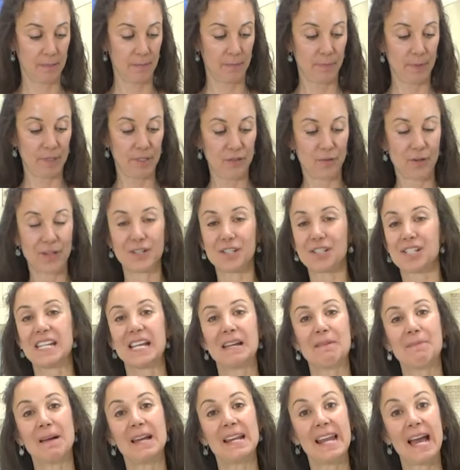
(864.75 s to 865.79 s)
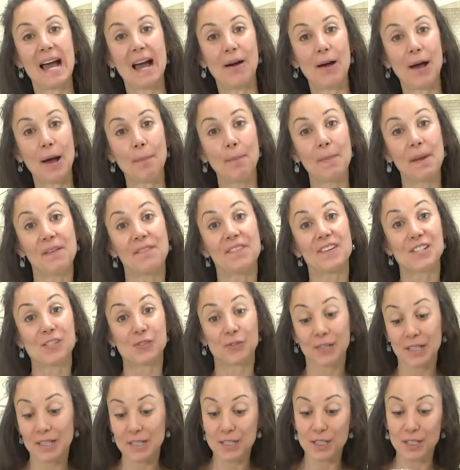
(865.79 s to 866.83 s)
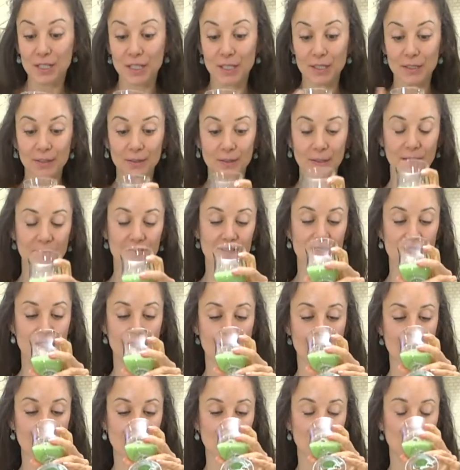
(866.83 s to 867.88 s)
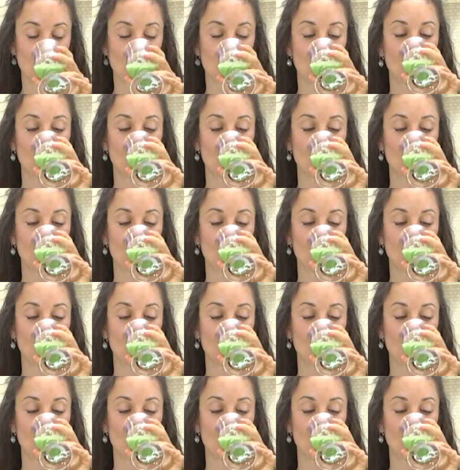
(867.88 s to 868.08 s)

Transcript: but you understand by now how beneficial it is to you. Give this a taste.